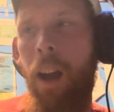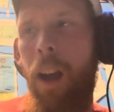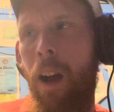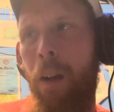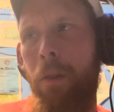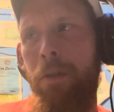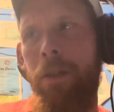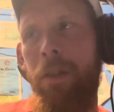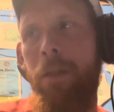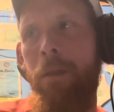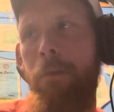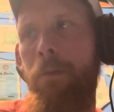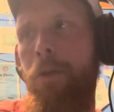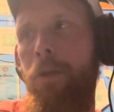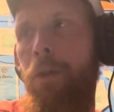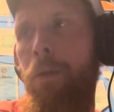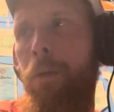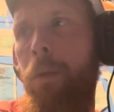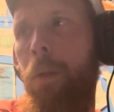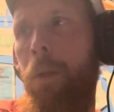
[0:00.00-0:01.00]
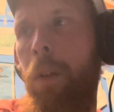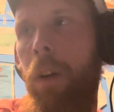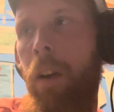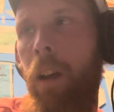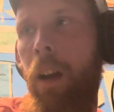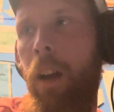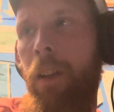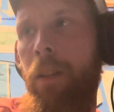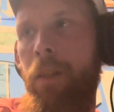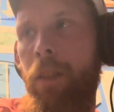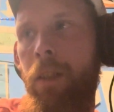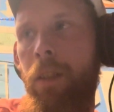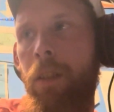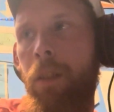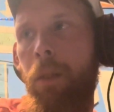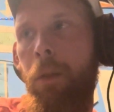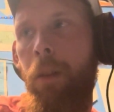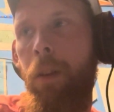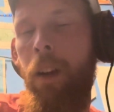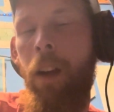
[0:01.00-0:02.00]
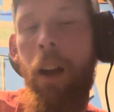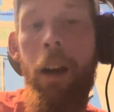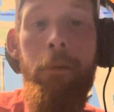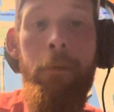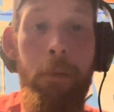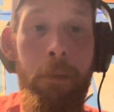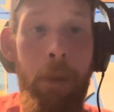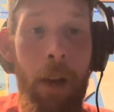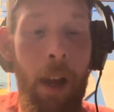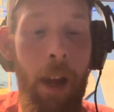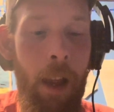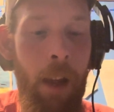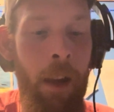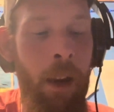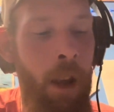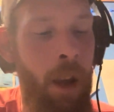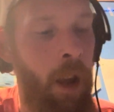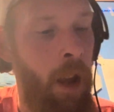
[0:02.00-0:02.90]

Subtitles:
I was in the mood for it. I was like, you know what, I'm gonna buy it.